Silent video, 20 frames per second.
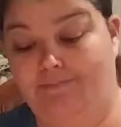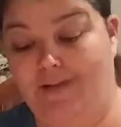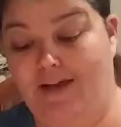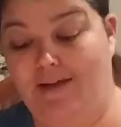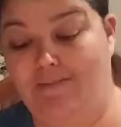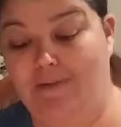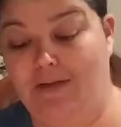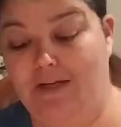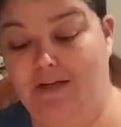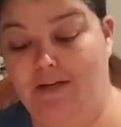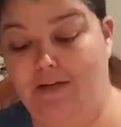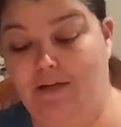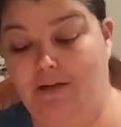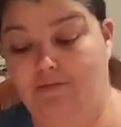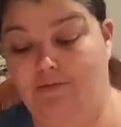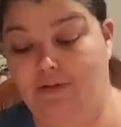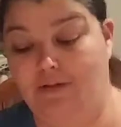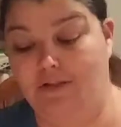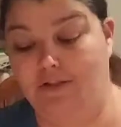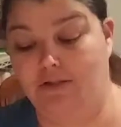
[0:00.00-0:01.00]
I mean,
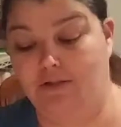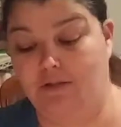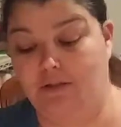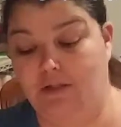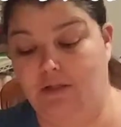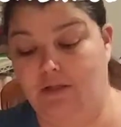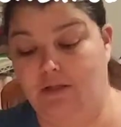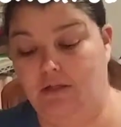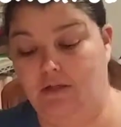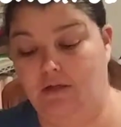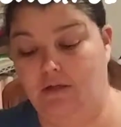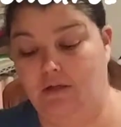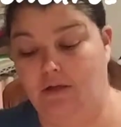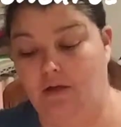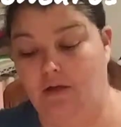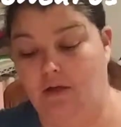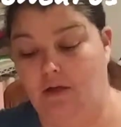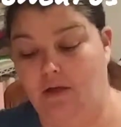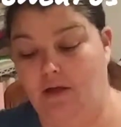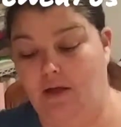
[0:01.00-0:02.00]
eventually.
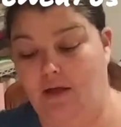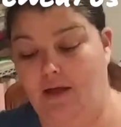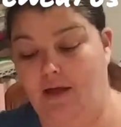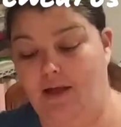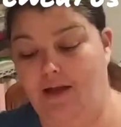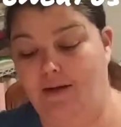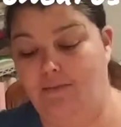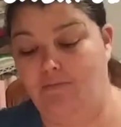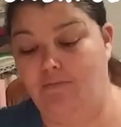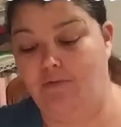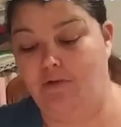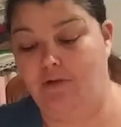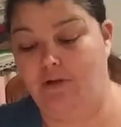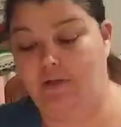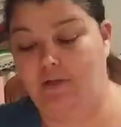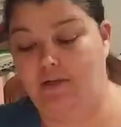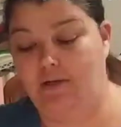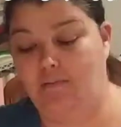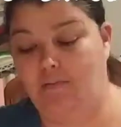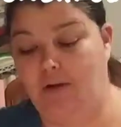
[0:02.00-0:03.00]
And I'm
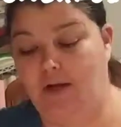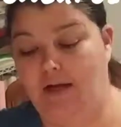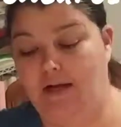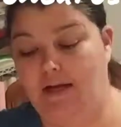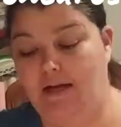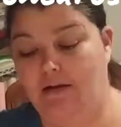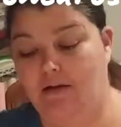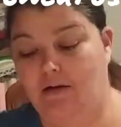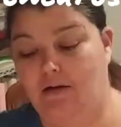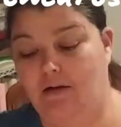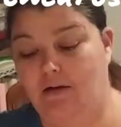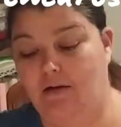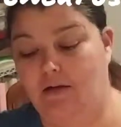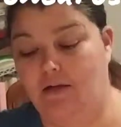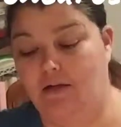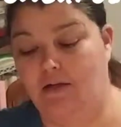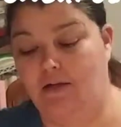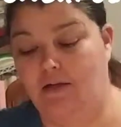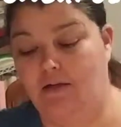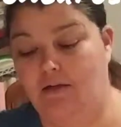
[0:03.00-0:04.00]
really debating
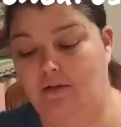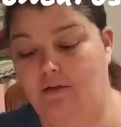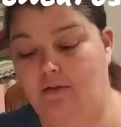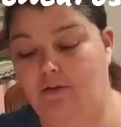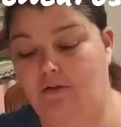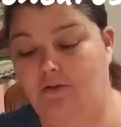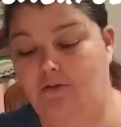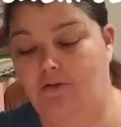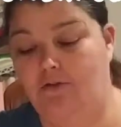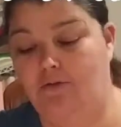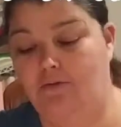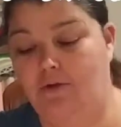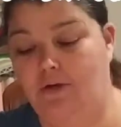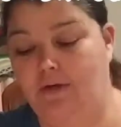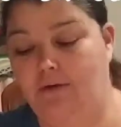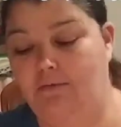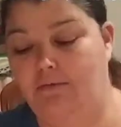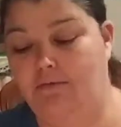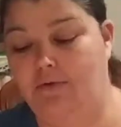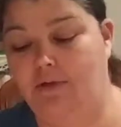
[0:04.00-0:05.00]
on, do I
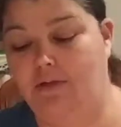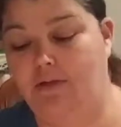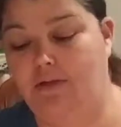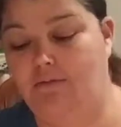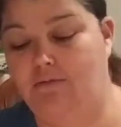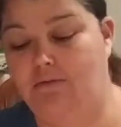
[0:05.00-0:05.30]
really